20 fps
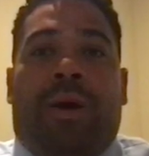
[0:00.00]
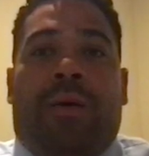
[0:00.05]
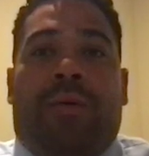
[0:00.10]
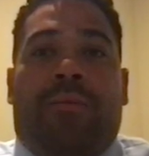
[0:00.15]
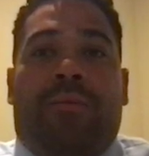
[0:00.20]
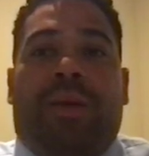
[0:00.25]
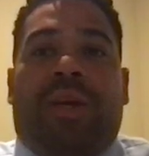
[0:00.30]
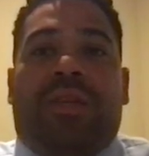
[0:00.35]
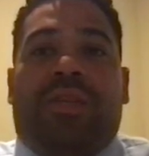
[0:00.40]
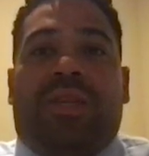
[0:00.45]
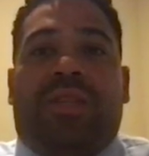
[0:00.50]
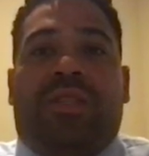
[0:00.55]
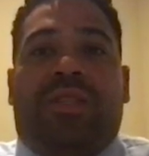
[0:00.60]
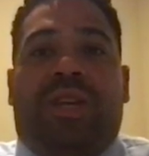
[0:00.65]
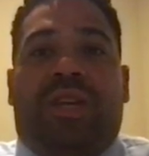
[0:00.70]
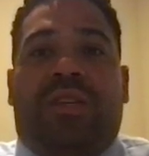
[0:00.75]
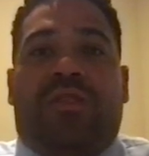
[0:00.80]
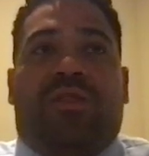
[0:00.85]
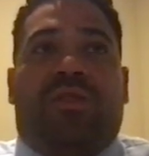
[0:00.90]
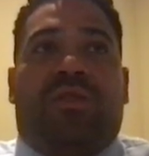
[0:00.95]
because as
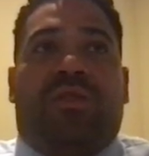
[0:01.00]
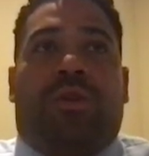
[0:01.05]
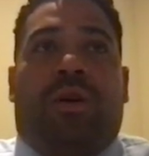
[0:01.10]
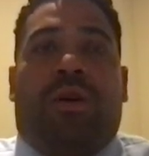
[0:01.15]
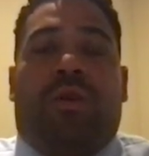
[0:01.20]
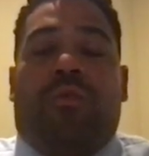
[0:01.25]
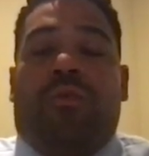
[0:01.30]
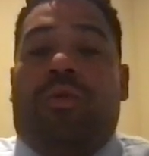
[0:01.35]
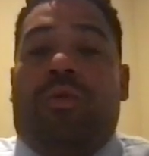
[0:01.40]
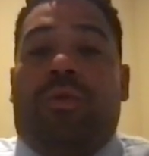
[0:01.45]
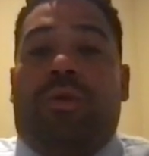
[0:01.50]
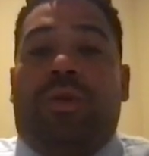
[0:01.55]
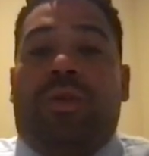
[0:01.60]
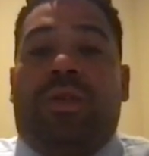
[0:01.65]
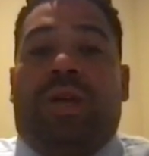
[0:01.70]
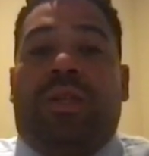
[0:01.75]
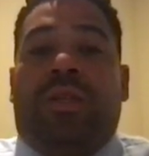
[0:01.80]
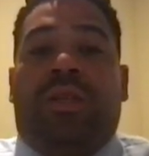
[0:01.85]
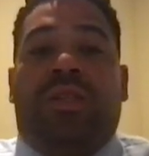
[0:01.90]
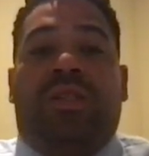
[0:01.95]
teachers, our role is
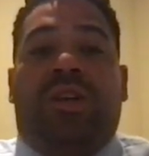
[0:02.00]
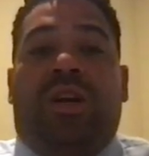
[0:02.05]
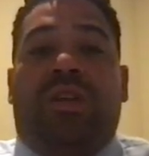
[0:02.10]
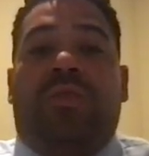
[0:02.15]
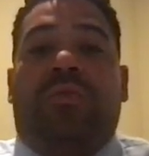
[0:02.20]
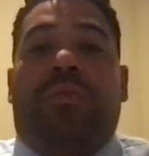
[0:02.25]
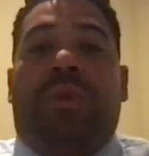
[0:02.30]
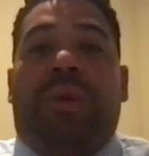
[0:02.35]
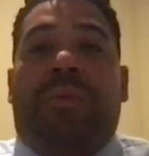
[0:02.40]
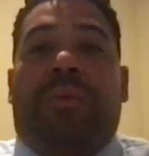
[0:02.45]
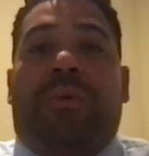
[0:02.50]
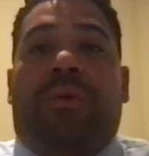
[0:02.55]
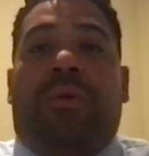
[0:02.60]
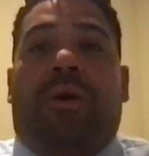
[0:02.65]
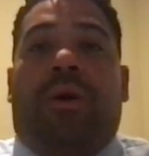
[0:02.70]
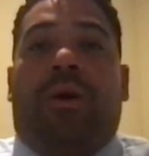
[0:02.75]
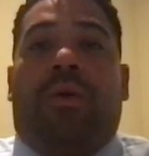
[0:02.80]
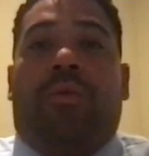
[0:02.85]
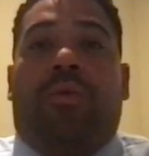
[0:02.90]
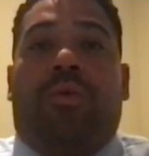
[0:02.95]
not to judge people.
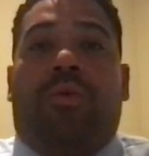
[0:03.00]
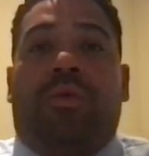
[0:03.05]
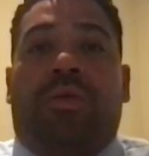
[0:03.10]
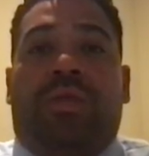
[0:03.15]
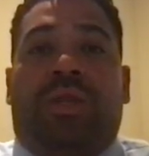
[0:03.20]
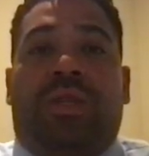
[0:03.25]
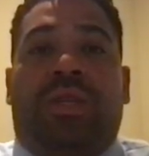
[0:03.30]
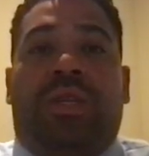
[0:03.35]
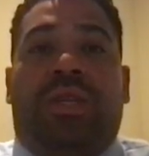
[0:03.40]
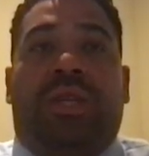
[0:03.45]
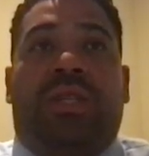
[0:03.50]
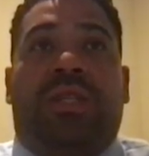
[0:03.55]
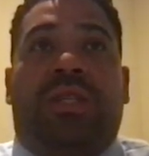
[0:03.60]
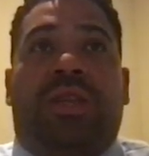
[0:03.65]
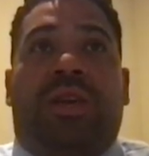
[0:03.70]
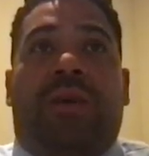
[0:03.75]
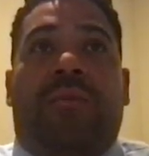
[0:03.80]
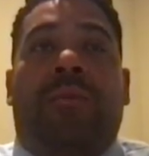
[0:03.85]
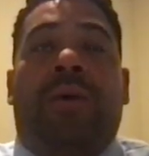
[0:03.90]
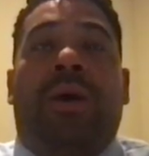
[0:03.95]
Our role is to teach
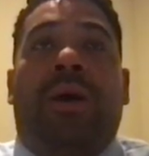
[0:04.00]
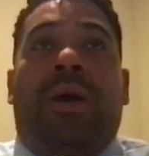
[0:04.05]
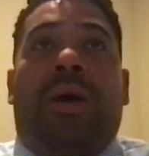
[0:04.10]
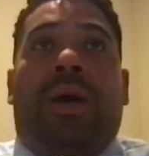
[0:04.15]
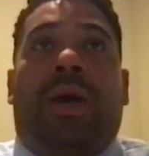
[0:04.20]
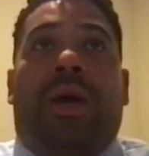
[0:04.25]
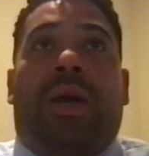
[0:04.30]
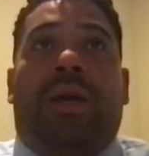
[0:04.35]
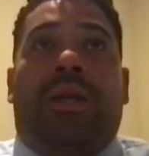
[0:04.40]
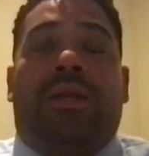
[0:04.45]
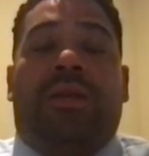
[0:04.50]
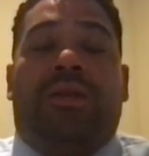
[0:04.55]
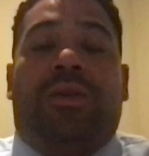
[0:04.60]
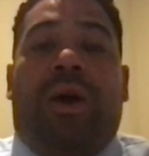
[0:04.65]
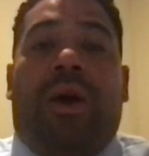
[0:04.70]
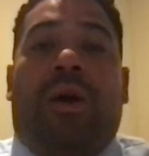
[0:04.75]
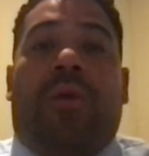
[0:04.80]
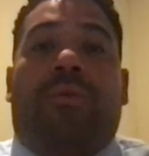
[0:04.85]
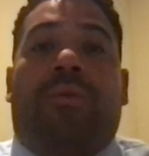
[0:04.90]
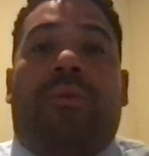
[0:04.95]
them and to
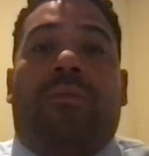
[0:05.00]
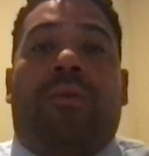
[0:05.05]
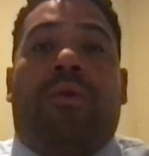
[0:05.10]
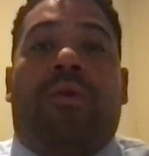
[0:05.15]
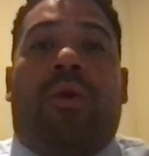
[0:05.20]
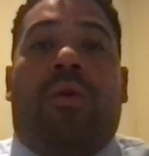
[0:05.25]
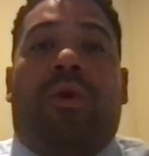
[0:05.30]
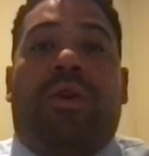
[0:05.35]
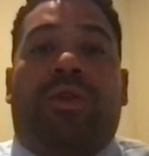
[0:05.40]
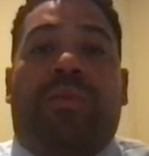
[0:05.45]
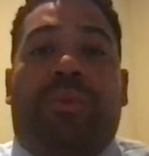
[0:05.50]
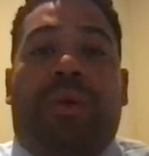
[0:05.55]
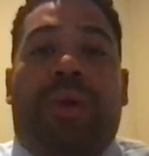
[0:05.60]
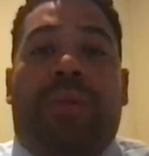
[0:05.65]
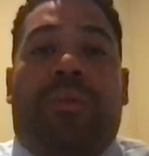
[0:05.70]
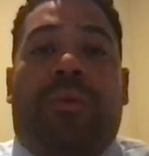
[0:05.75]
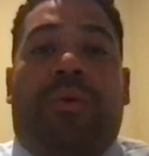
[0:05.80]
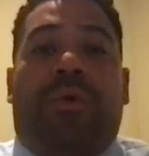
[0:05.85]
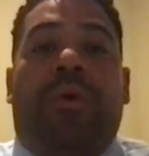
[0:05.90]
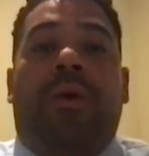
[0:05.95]
help them grow as
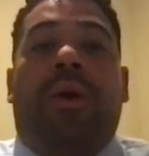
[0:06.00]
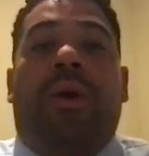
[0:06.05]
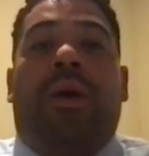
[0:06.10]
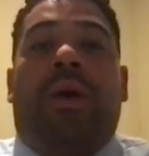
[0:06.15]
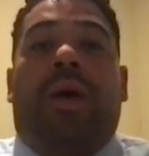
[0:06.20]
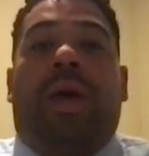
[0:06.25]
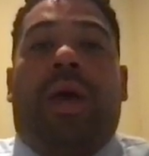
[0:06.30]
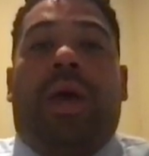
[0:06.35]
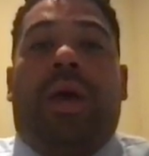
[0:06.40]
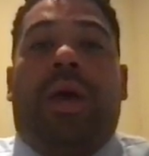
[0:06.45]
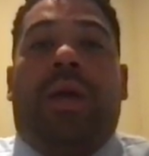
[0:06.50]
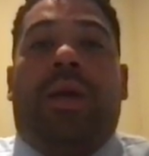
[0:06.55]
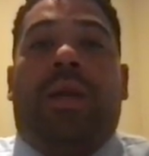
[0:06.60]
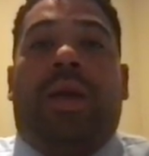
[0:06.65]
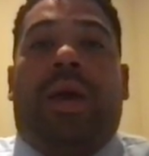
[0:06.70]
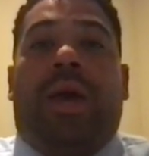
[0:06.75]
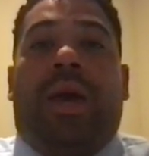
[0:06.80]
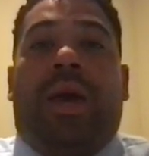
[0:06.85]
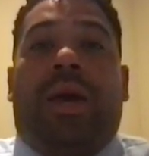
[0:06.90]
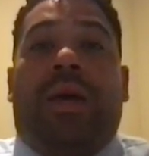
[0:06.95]
people and
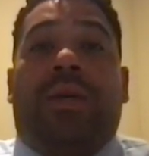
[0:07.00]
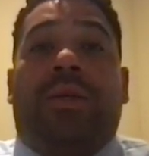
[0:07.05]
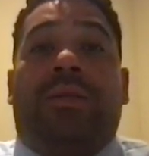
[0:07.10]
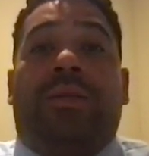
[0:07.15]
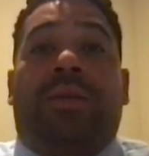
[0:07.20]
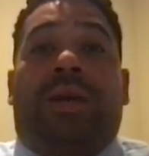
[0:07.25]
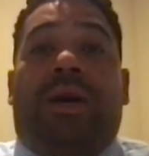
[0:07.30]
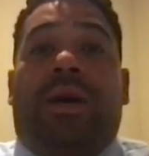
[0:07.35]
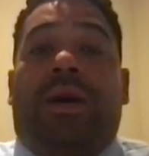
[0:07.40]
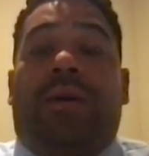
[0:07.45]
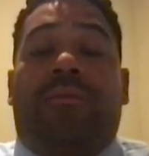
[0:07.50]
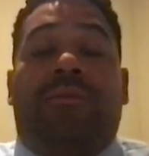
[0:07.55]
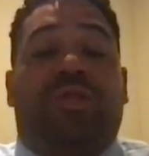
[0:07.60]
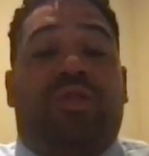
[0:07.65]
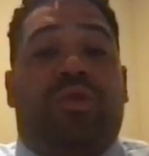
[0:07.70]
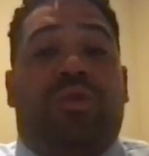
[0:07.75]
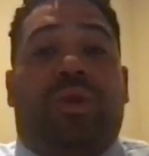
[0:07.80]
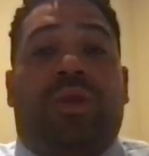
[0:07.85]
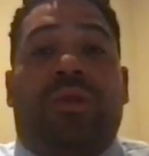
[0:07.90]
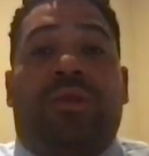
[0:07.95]
as
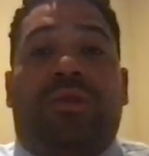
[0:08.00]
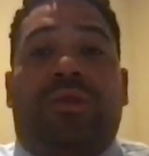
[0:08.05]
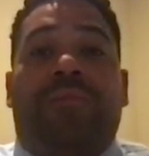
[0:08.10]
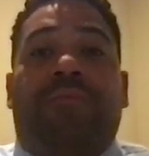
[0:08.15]
students.